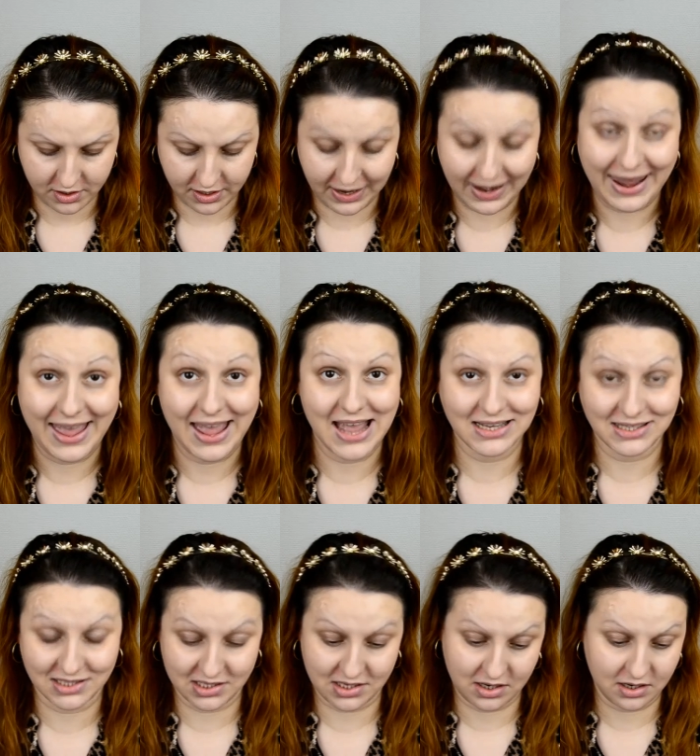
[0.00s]

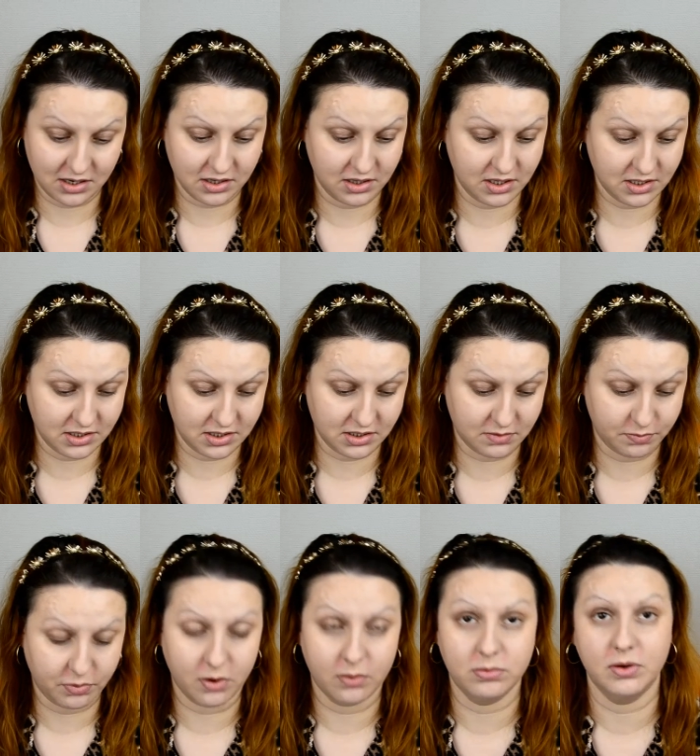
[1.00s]
lasts this is
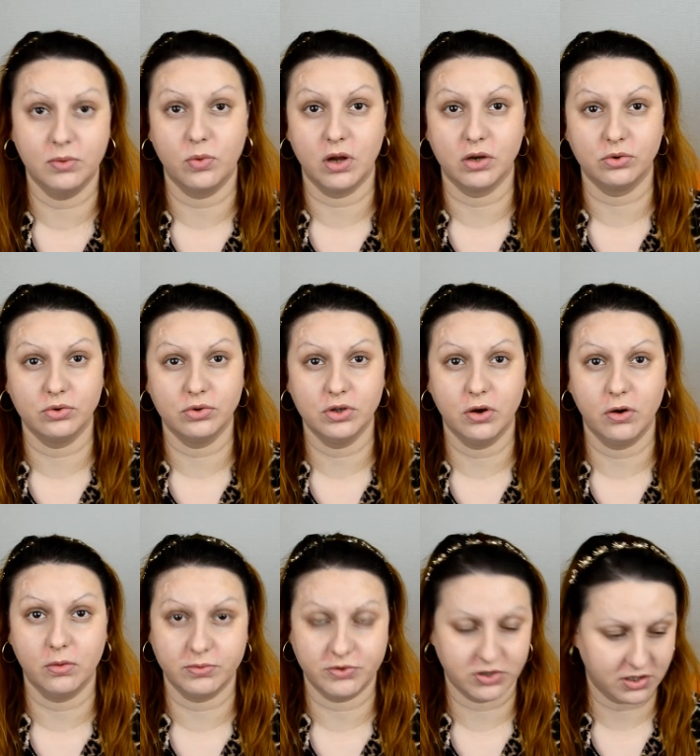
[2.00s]
probably one good
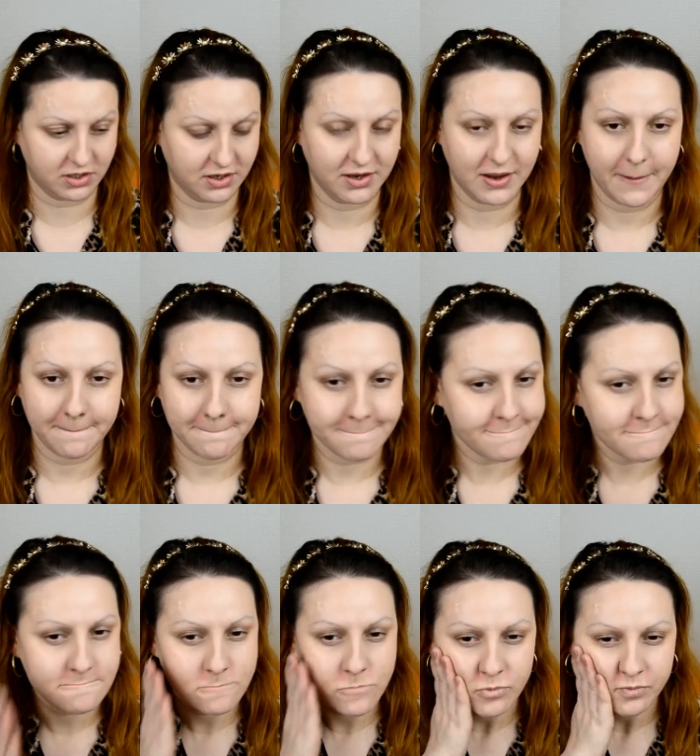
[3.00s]
option
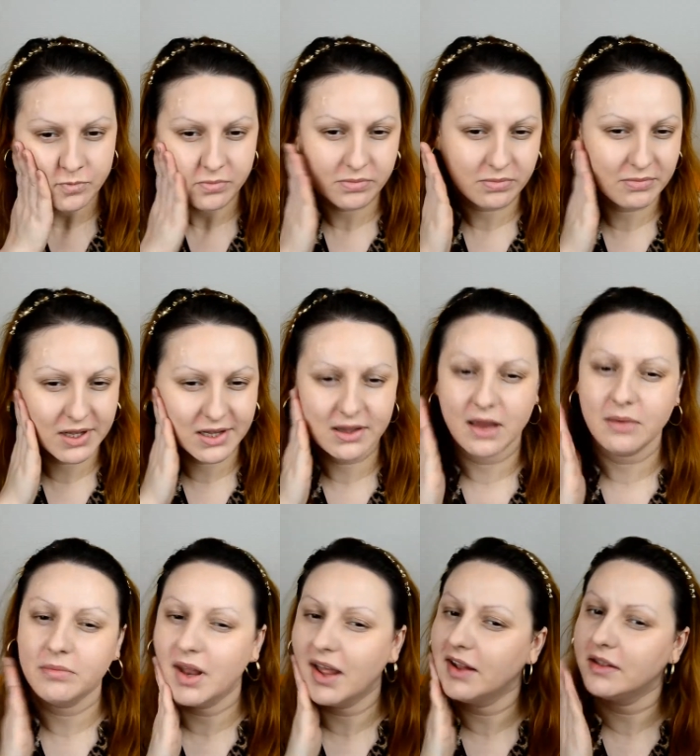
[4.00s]
but
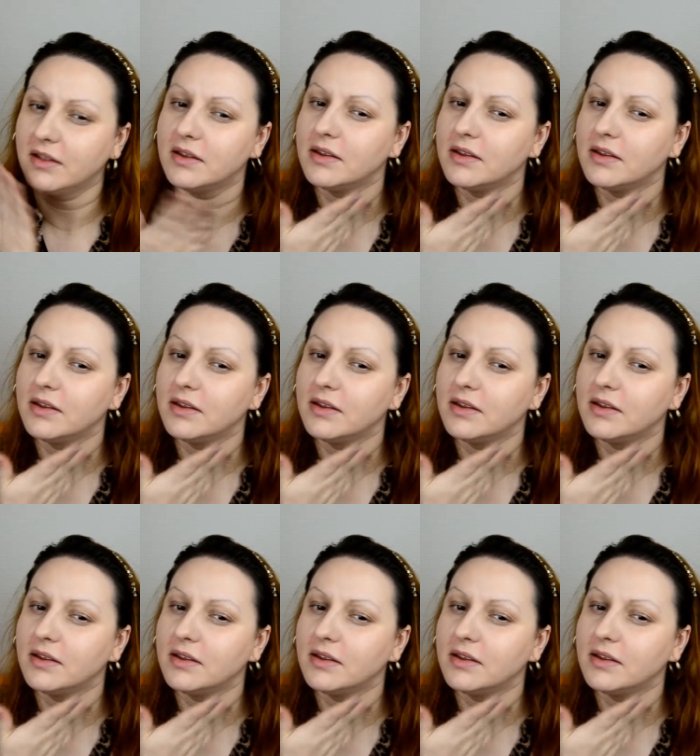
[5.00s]
i'm not